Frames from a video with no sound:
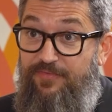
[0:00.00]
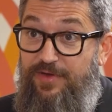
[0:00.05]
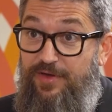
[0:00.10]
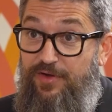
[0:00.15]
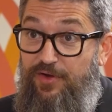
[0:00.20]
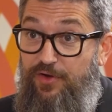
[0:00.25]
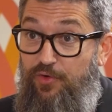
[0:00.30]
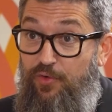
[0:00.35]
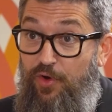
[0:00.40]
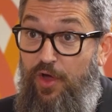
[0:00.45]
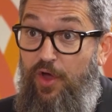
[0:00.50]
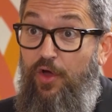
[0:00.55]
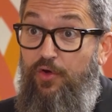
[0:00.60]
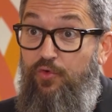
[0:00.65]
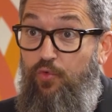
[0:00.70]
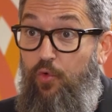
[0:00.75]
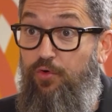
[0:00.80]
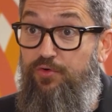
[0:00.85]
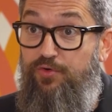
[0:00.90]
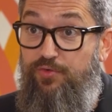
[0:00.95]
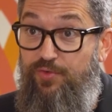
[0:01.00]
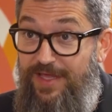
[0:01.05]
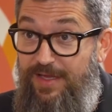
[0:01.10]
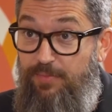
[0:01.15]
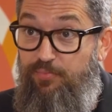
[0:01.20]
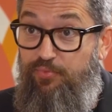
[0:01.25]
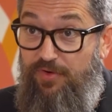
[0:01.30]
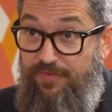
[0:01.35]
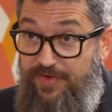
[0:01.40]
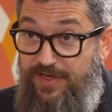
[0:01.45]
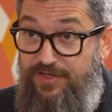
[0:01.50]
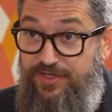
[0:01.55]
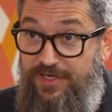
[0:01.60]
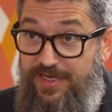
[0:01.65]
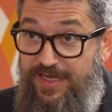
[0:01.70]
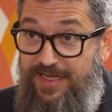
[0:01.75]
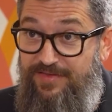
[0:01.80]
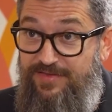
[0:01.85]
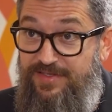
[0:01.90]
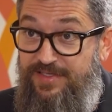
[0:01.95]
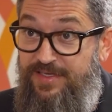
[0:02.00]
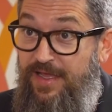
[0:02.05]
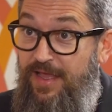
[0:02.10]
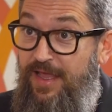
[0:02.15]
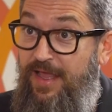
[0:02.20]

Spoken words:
to do quarterly provisions,